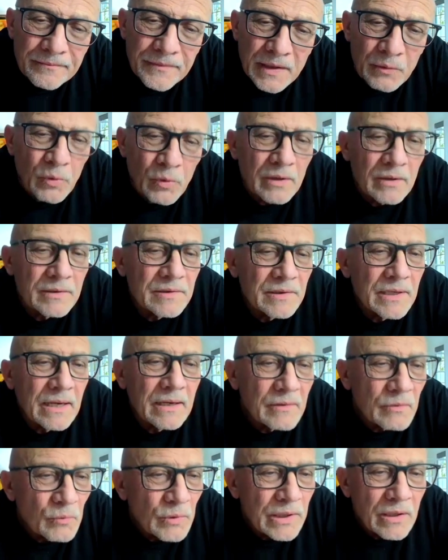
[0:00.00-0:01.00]
And where does it
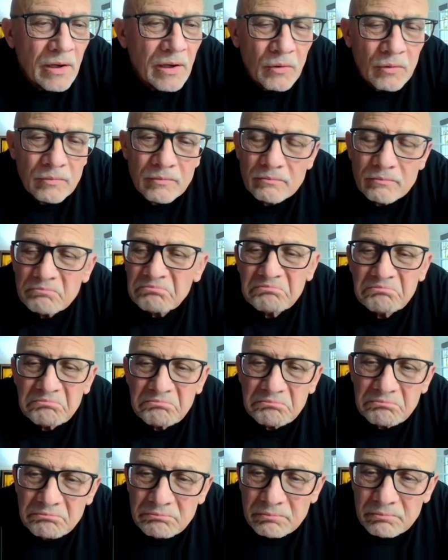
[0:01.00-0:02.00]
end? We know.
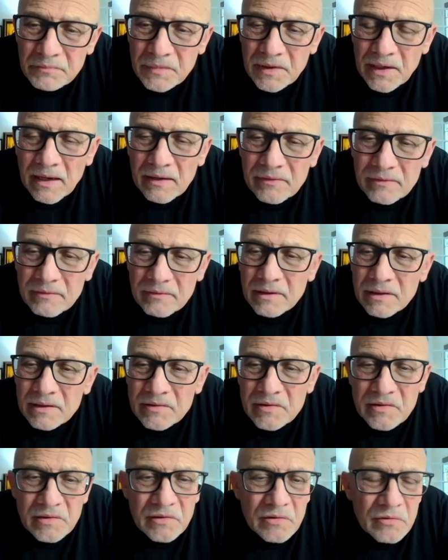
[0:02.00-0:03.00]
Death,
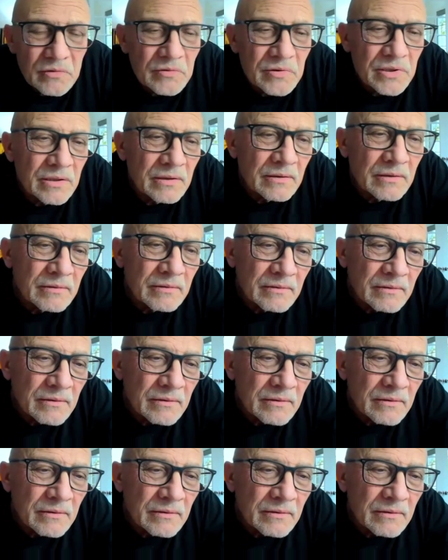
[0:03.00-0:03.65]
institution,